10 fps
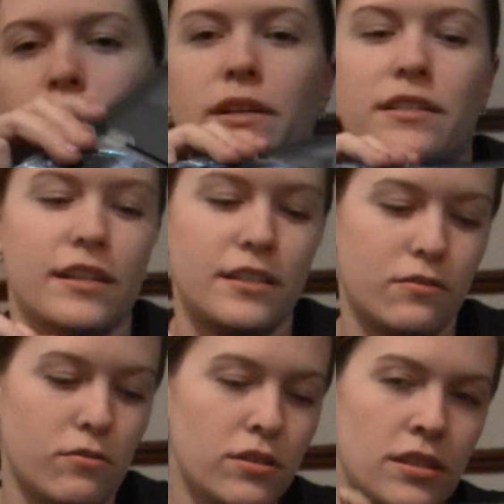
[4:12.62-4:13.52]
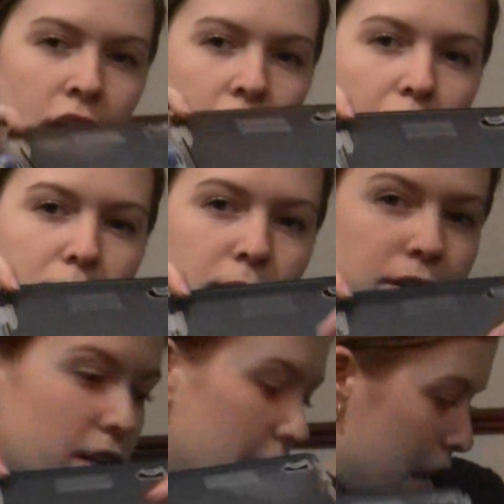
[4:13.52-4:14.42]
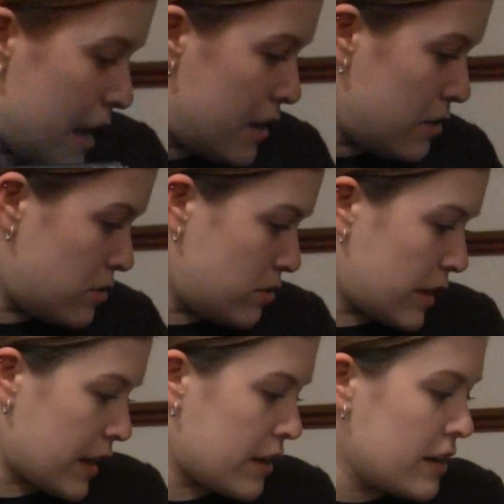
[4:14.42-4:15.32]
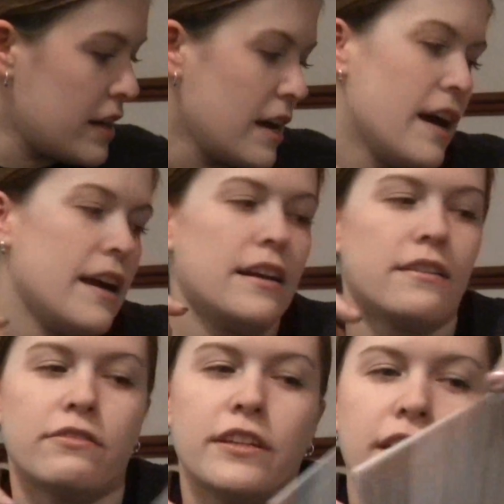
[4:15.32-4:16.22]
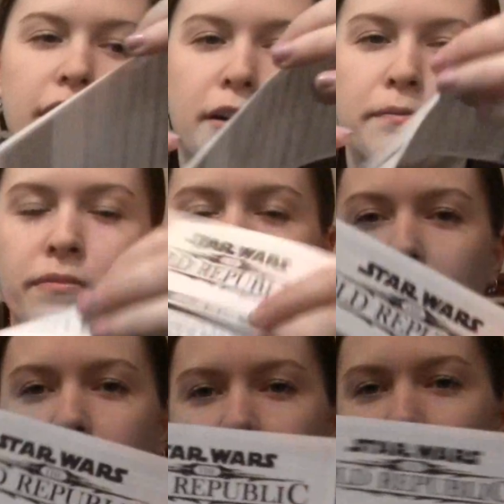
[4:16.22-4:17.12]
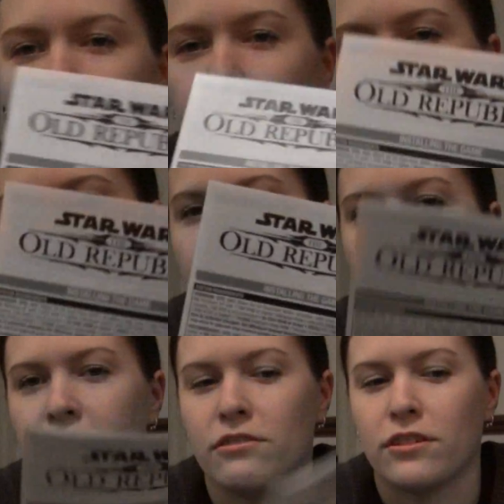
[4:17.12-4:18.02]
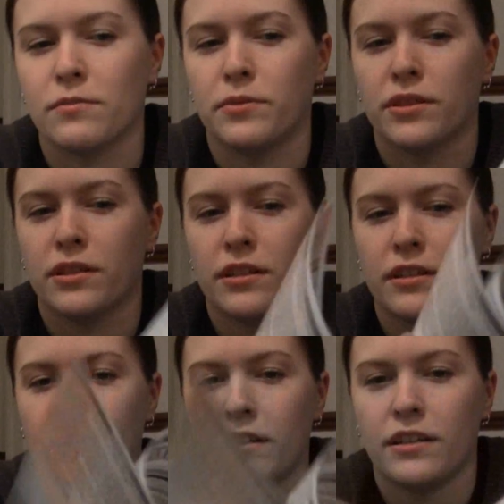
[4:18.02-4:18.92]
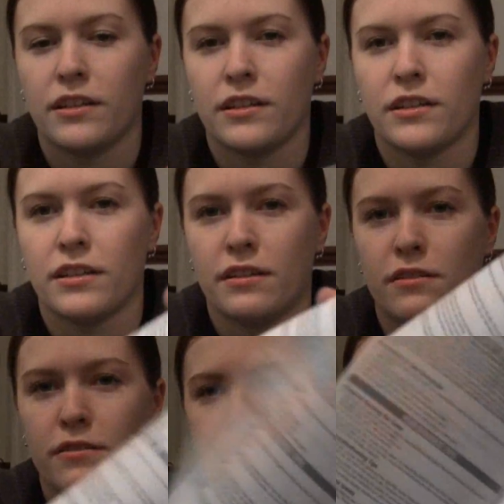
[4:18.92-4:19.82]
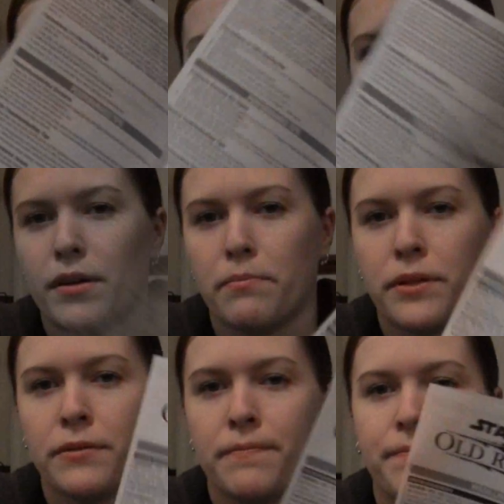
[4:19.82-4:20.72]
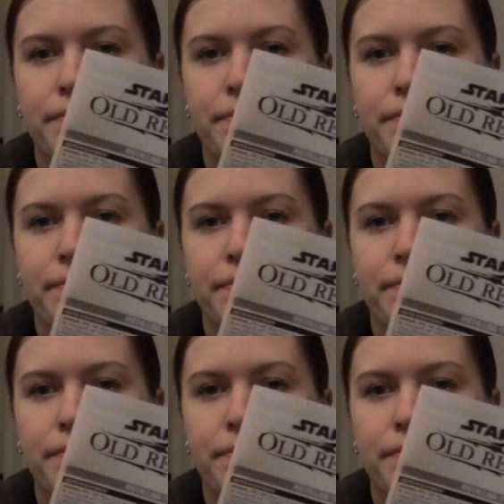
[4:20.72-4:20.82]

always nice, of course. So inside here you do get a lovely EA instruction book, piece of paper,